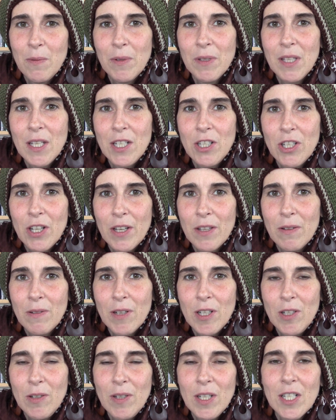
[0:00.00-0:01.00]
with each other
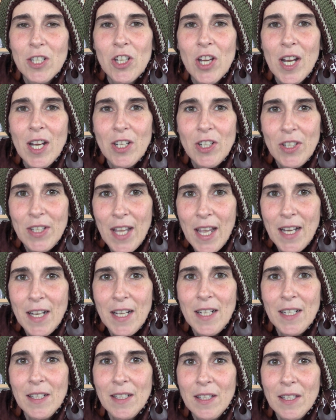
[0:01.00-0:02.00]
and you can change
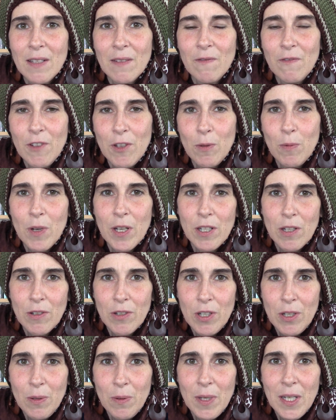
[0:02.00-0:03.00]
settings and view what you're
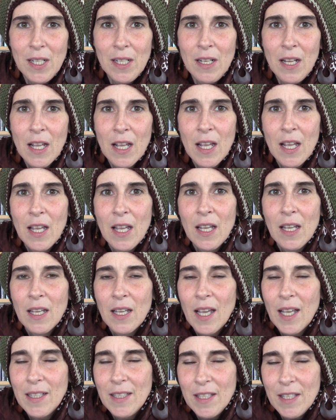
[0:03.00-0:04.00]
doing,
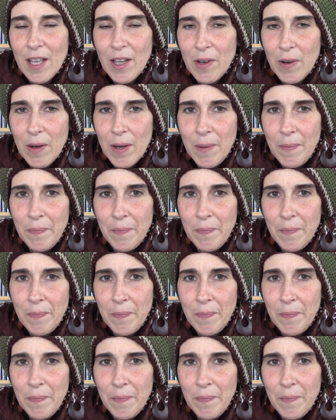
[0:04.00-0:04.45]
etc.